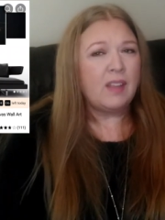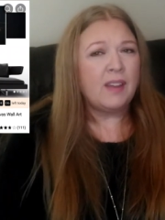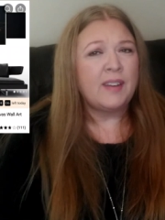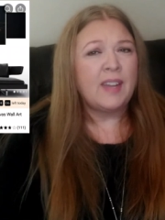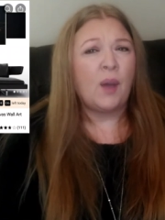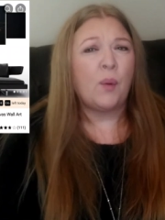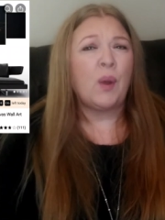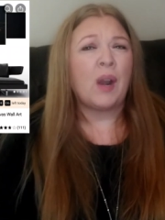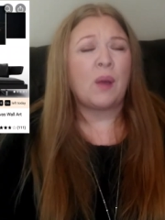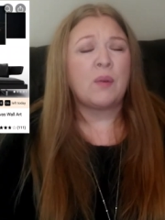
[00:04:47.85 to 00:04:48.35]

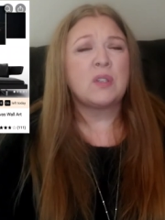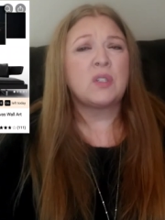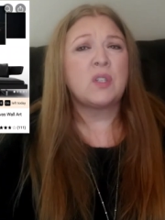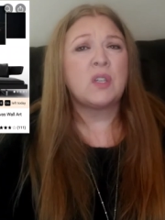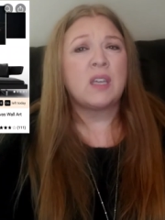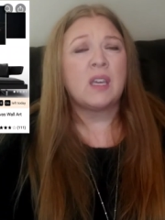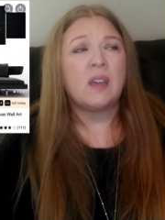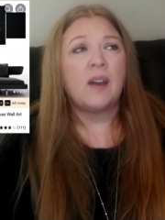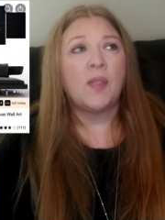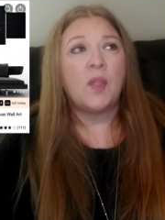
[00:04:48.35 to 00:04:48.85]
now when I was
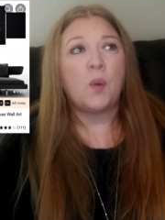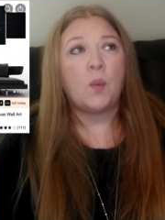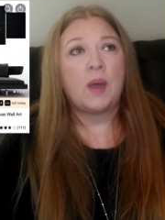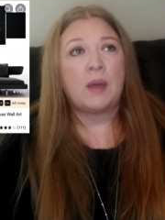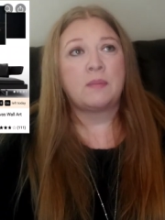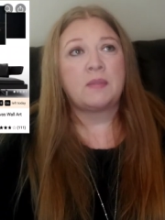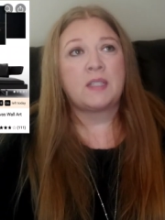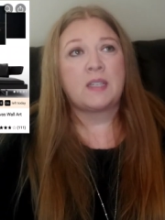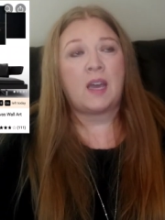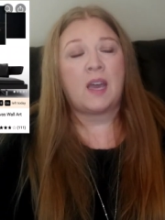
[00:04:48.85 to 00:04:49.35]
looking on the
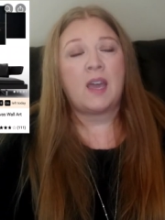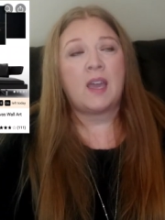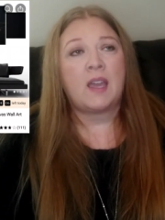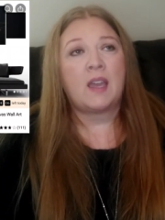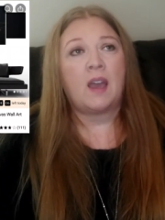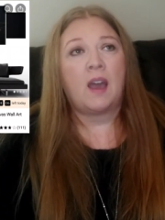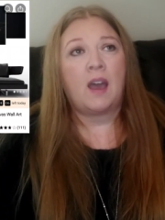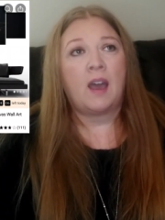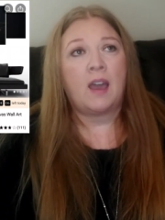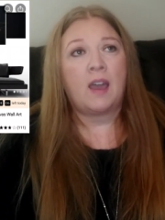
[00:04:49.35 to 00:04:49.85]
website,
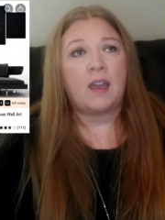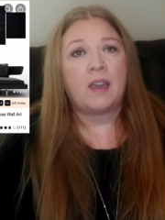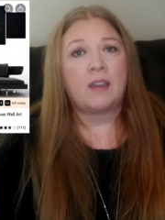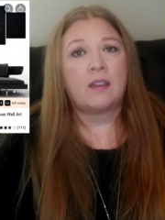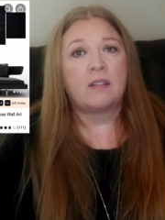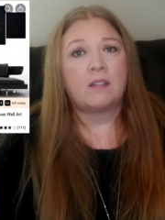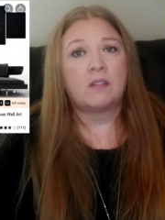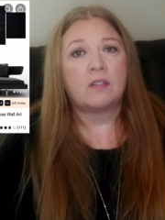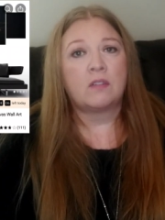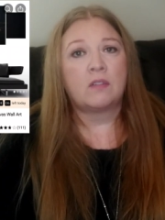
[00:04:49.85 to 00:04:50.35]

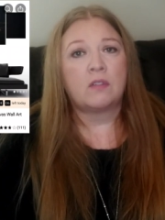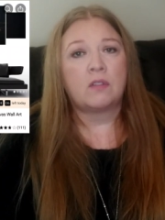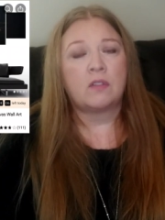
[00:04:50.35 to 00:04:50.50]
I,